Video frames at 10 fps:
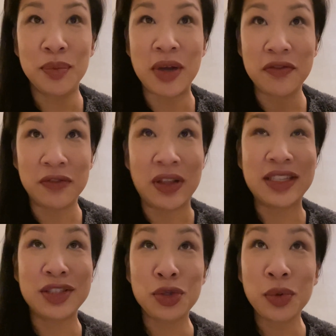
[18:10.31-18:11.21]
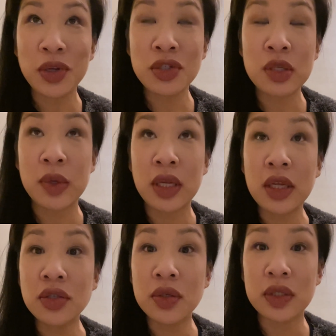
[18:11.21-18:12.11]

my flight situation to be an issue,